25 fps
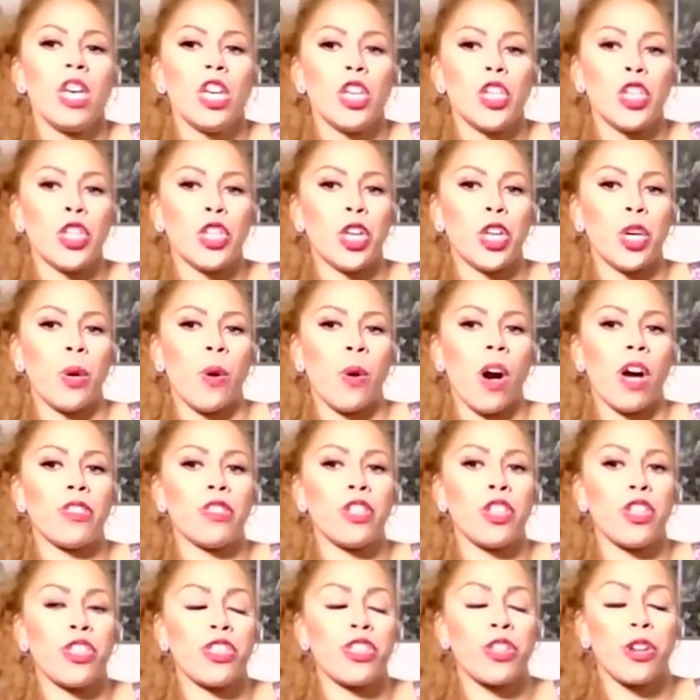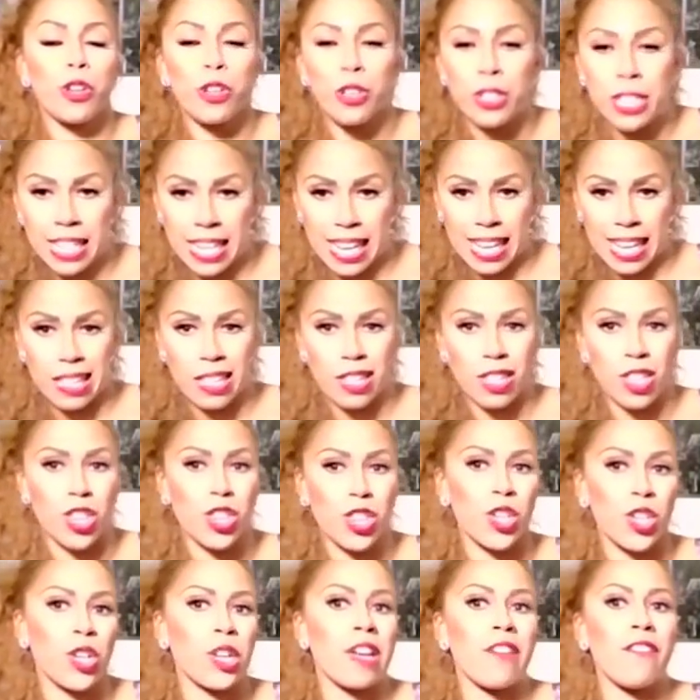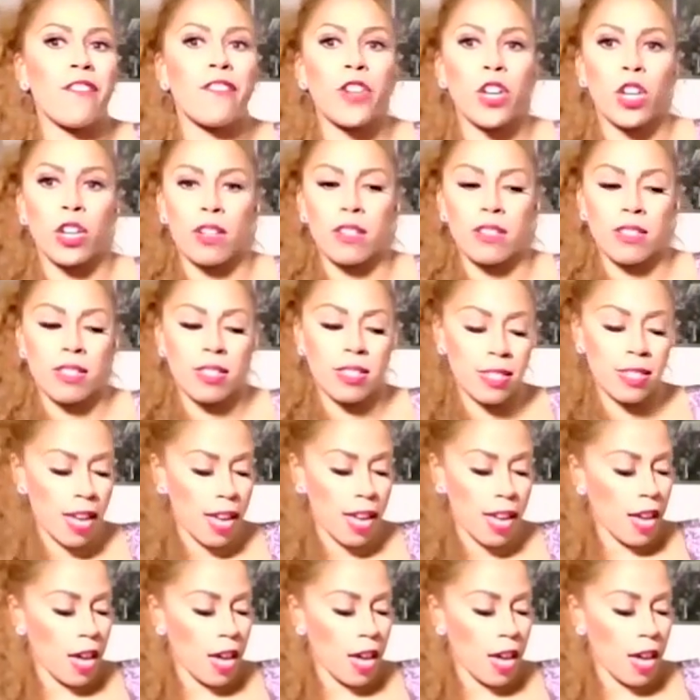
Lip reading: on the 30th, the 31st,